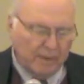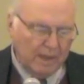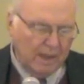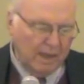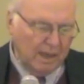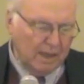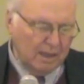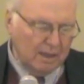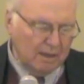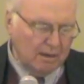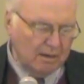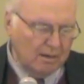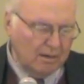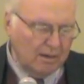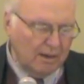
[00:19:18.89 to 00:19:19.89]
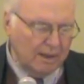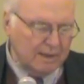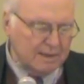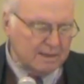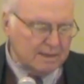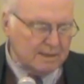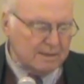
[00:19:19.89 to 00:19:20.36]
and
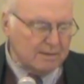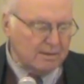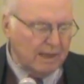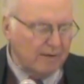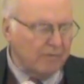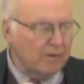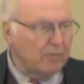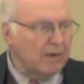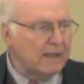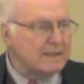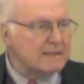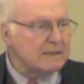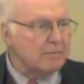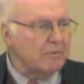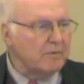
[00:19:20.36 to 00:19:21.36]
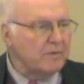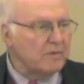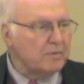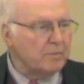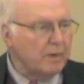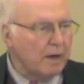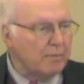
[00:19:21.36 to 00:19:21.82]
on having read some of
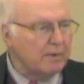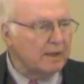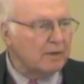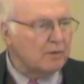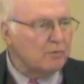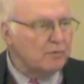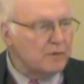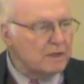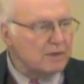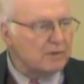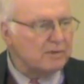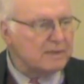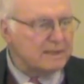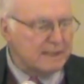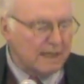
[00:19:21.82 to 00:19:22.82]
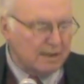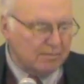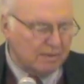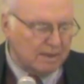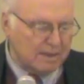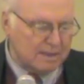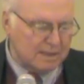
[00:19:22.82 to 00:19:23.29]
his public official
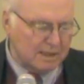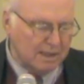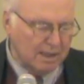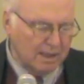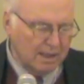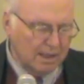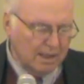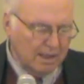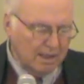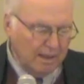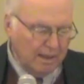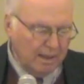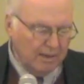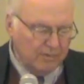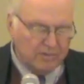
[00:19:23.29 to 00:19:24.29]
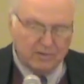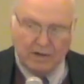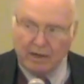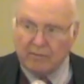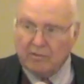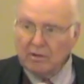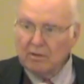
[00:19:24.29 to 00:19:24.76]
statements as
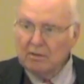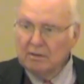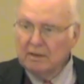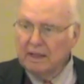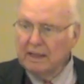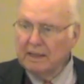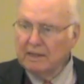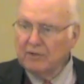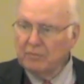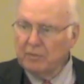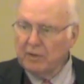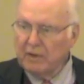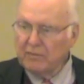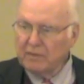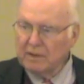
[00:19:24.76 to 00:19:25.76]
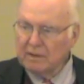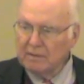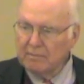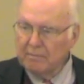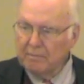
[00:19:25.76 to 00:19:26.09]
general and as president.